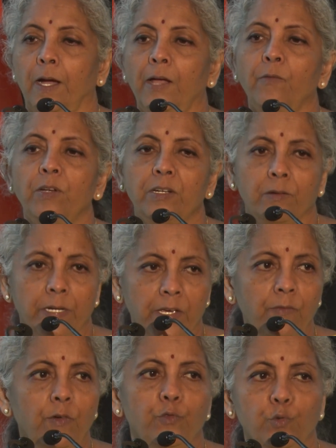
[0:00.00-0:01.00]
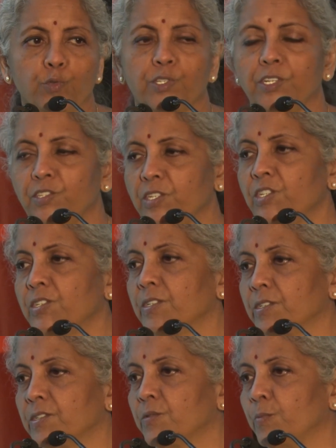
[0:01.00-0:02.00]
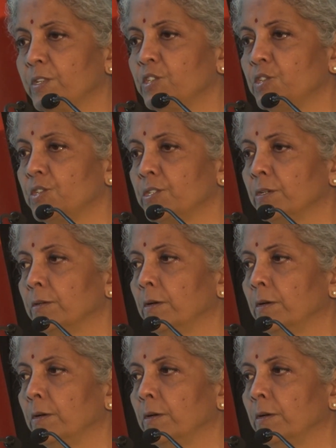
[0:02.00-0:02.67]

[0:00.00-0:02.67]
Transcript: I will give a few suggestions which